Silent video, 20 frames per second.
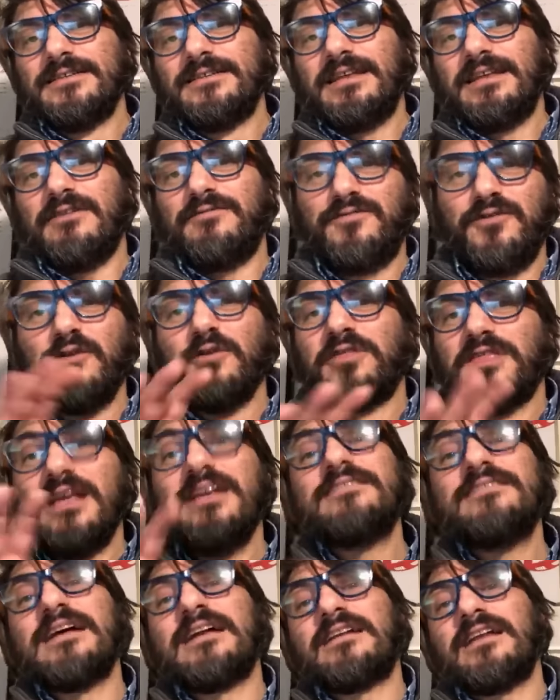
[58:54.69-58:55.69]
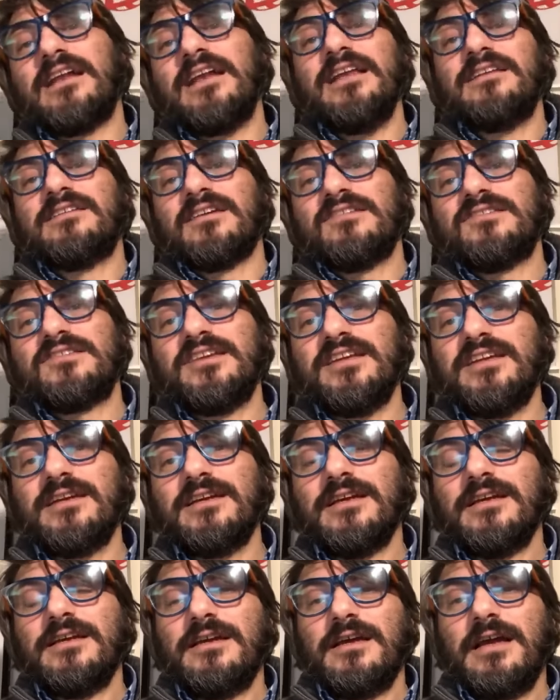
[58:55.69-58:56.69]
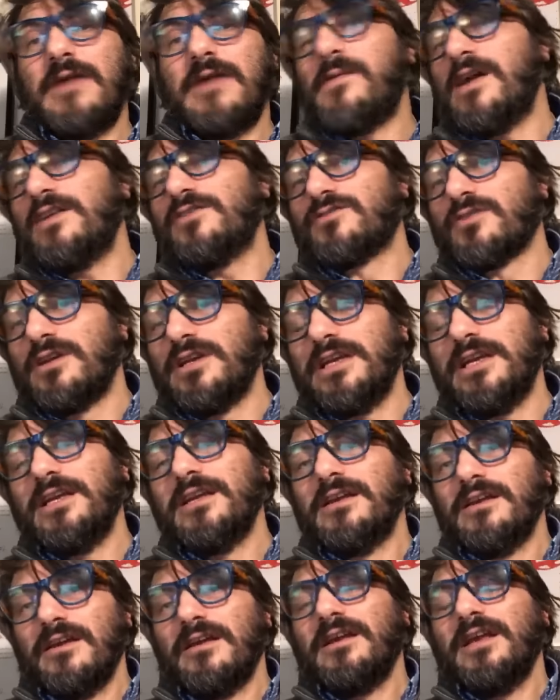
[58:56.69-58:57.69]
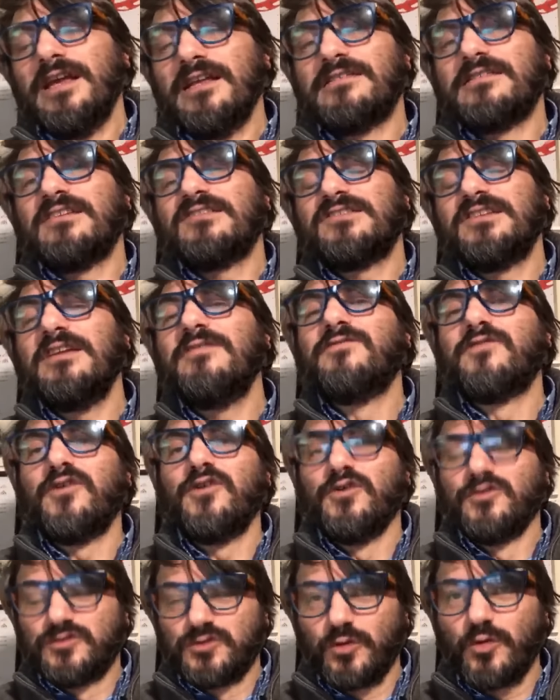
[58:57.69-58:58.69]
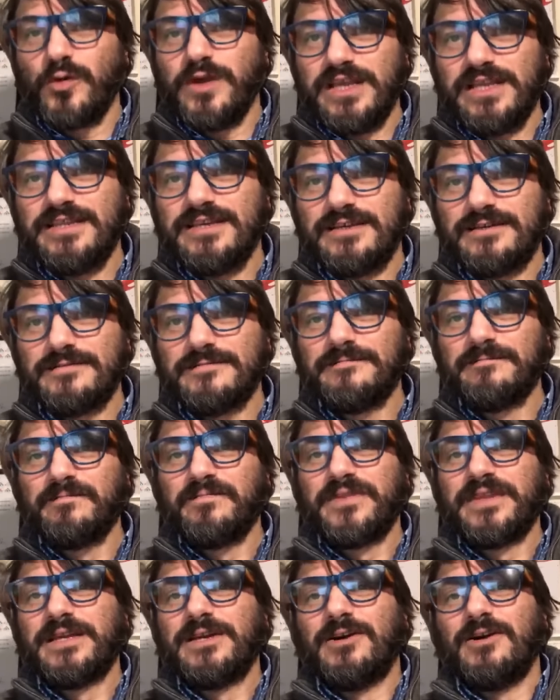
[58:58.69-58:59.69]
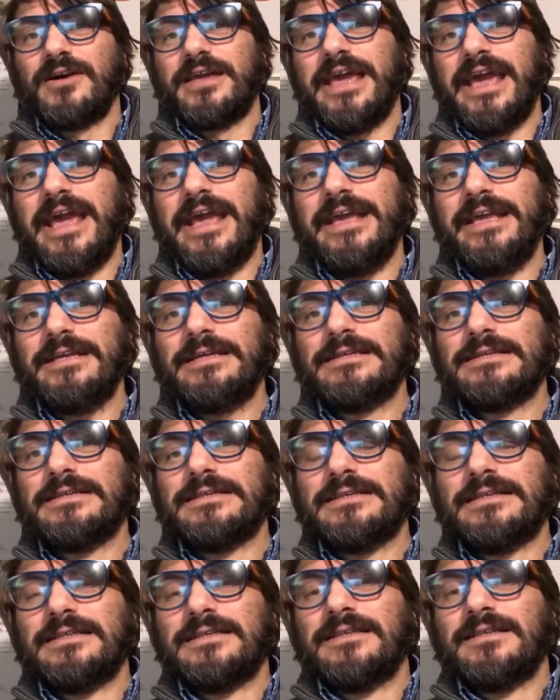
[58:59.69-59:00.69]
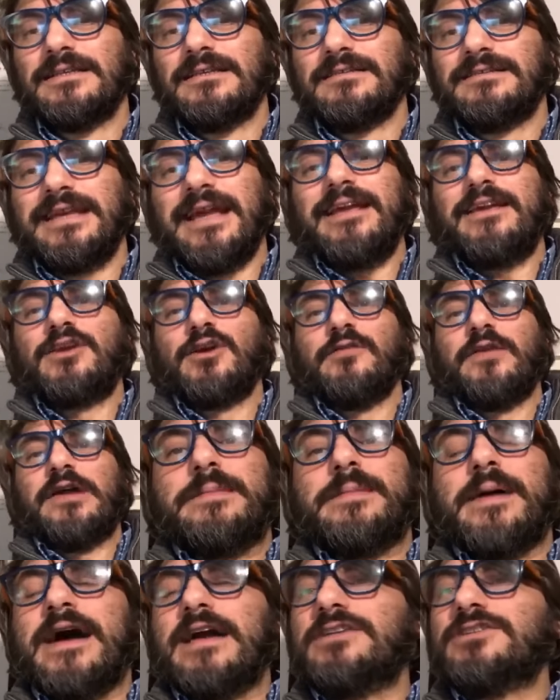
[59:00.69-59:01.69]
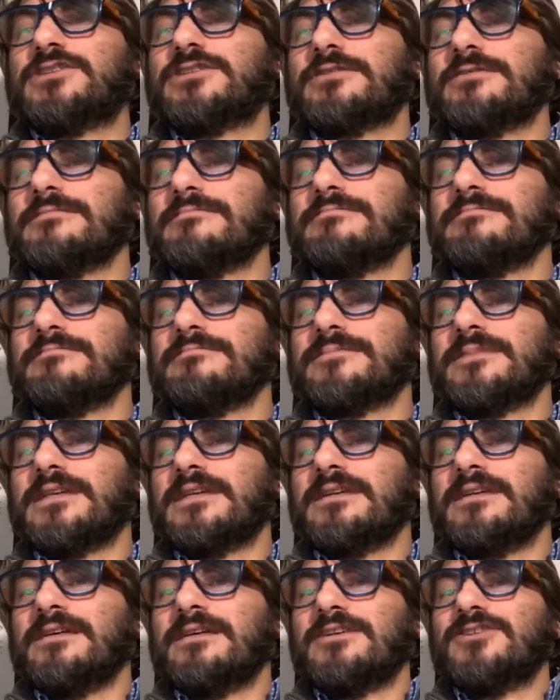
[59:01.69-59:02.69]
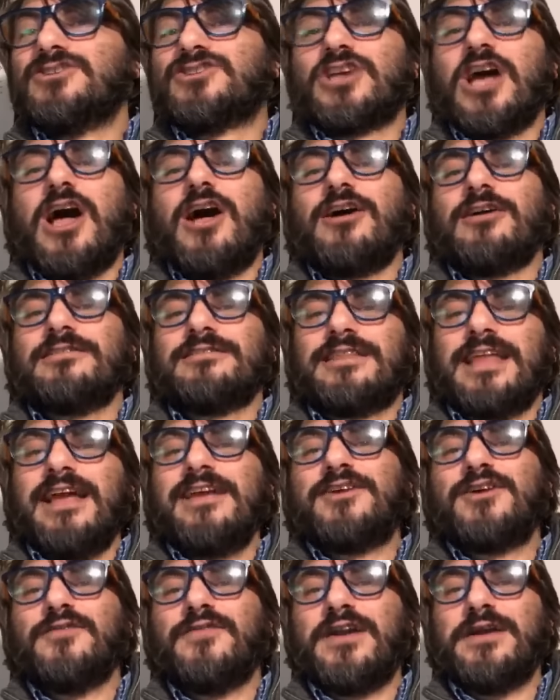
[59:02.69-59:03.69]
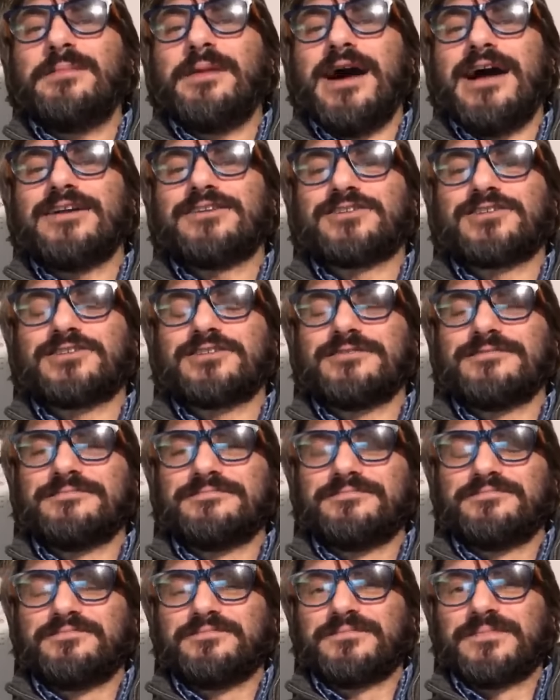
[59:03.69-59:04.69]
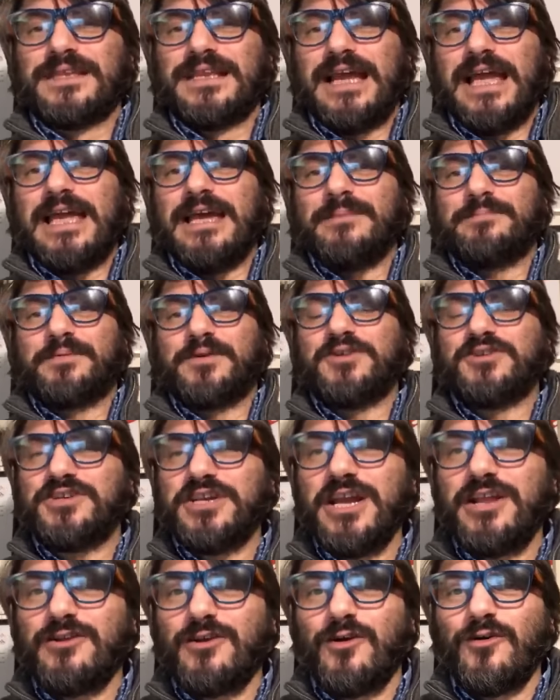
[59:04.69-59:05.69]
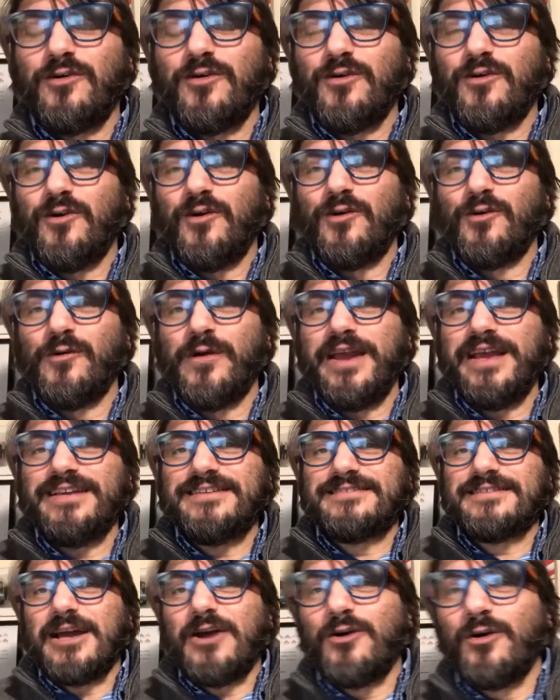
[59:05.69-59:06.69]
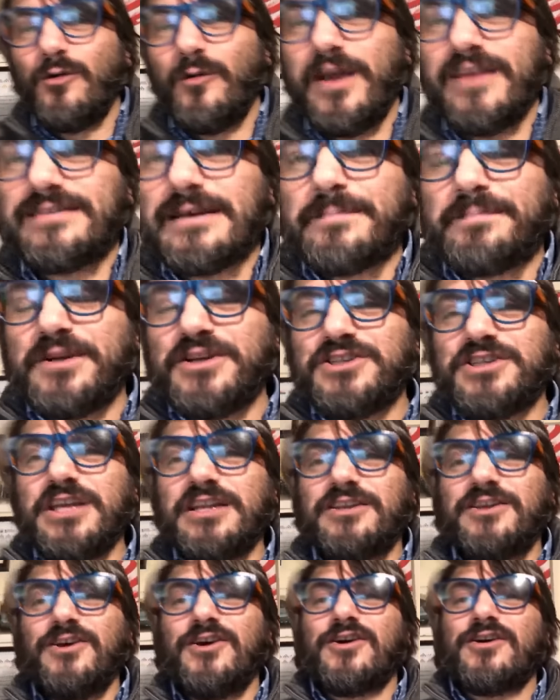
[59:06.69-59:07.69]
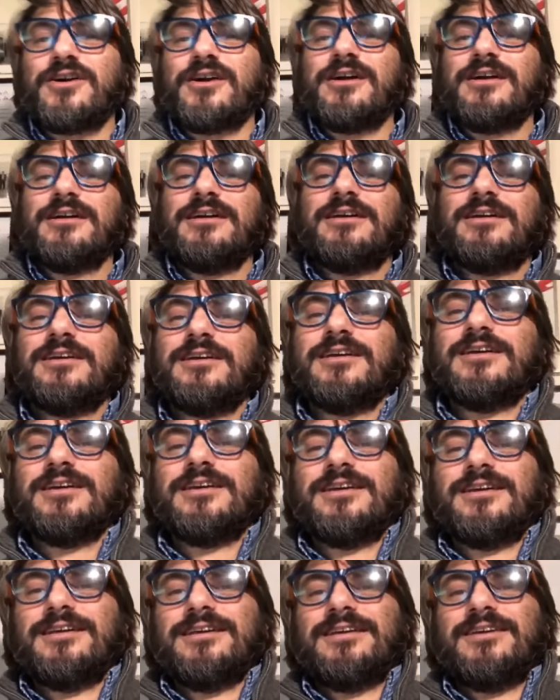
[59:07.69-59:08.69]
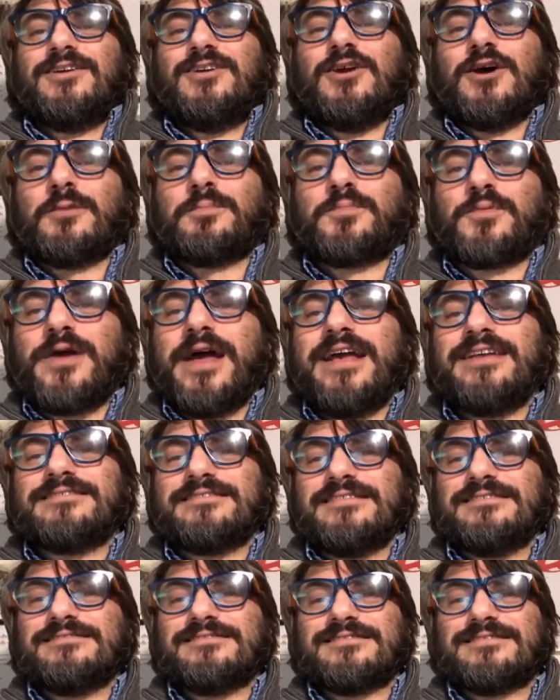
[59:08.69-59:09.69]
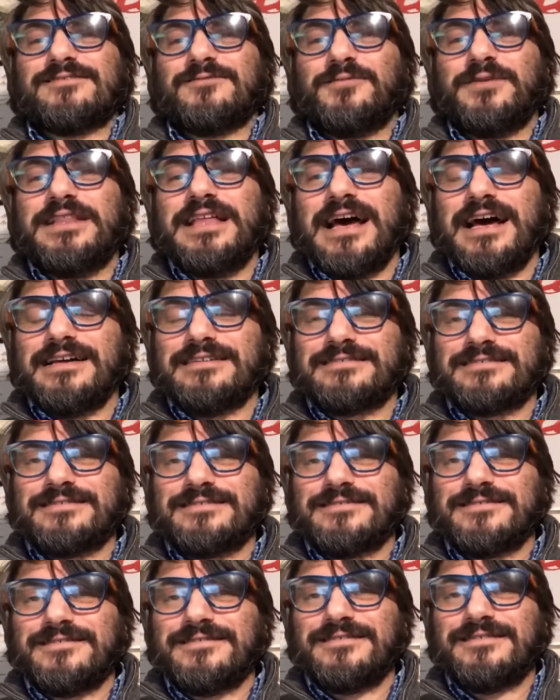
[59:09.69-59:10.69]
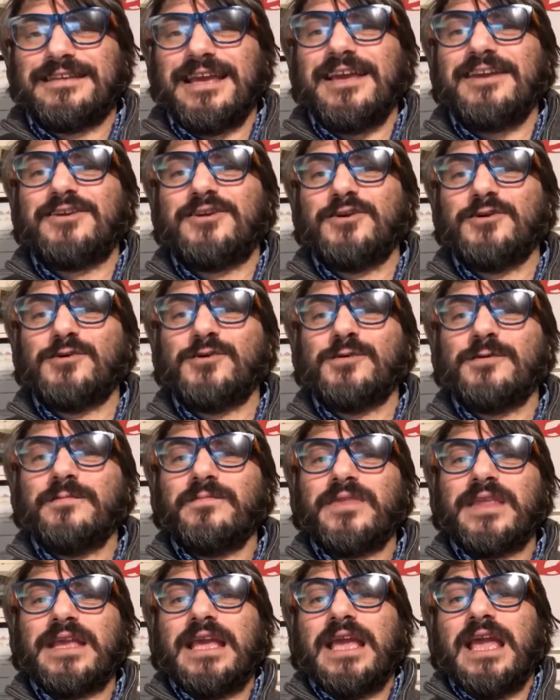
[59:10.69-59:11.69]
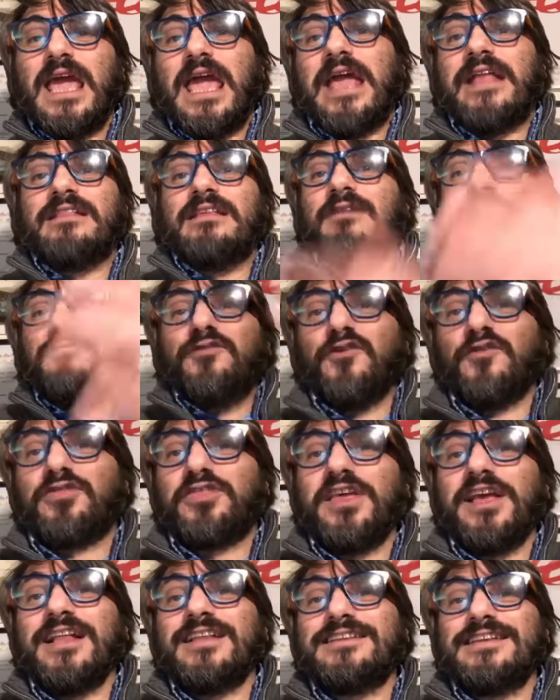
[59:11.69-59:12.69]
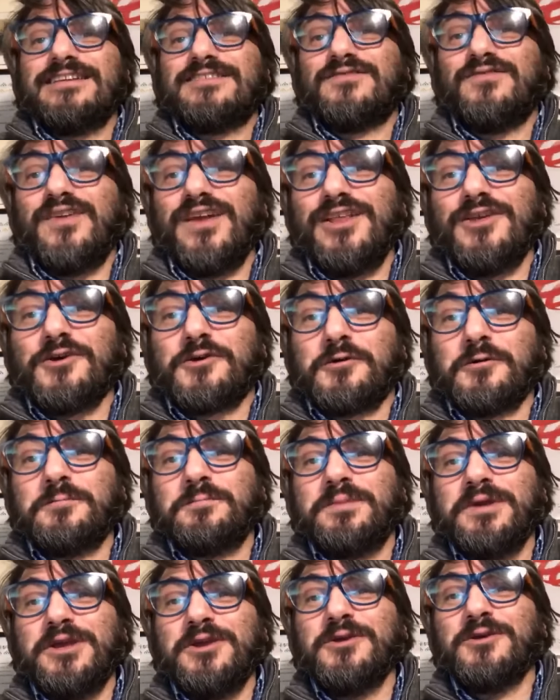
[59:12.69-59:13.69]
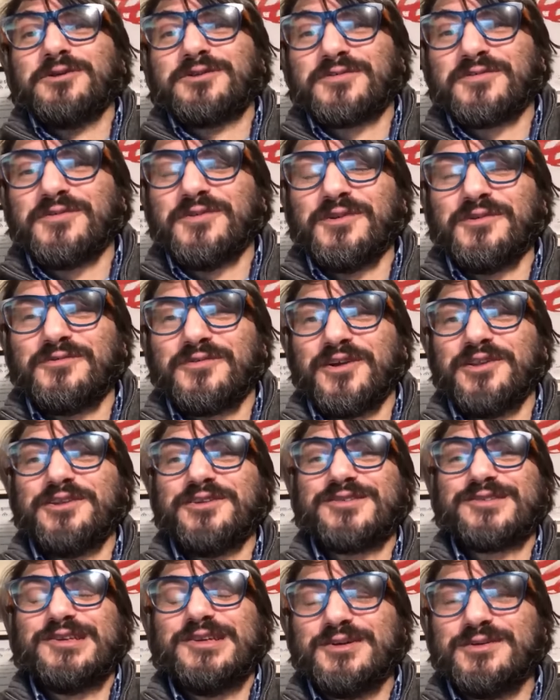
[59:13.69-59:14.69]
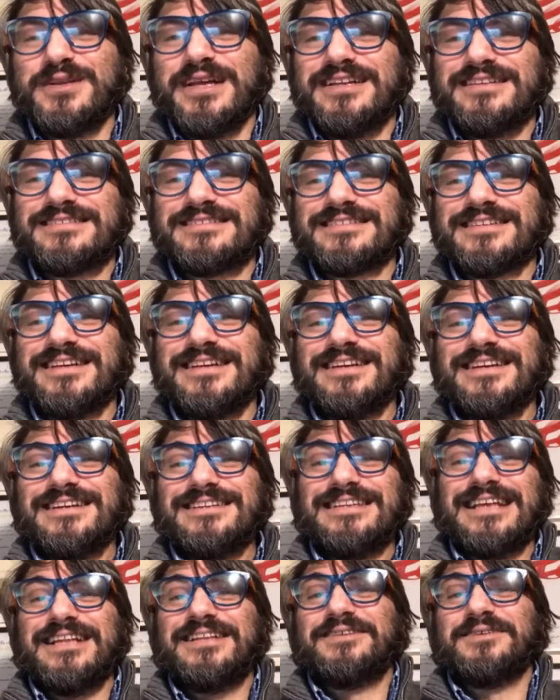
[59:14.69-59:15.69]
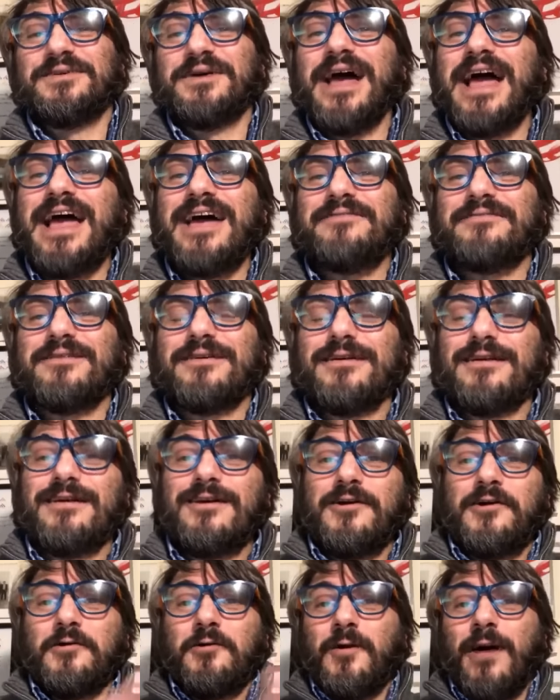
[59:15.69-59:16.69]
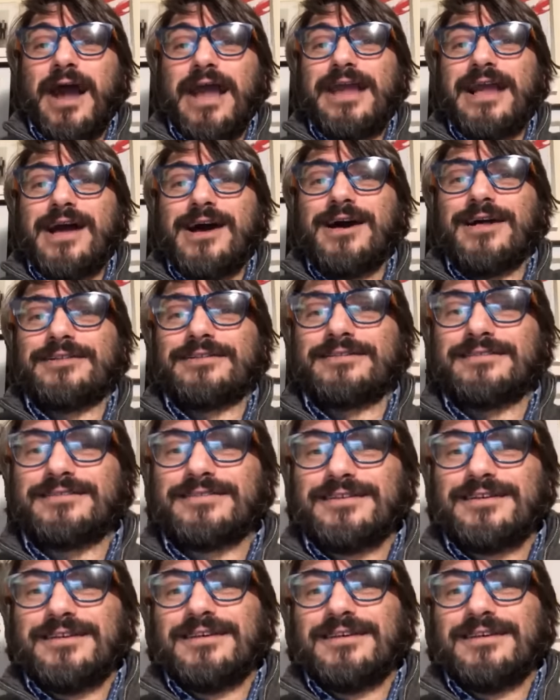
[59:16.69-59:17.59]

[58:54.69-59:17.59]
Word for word: There are a few things that are interesting, eventually interesting for you to read. Okay? Thank you much. John, thank you very much. I appreciate always, I always appreciate your presence with us. Thank you. And if you think this video could be useful for the students that you have, why not?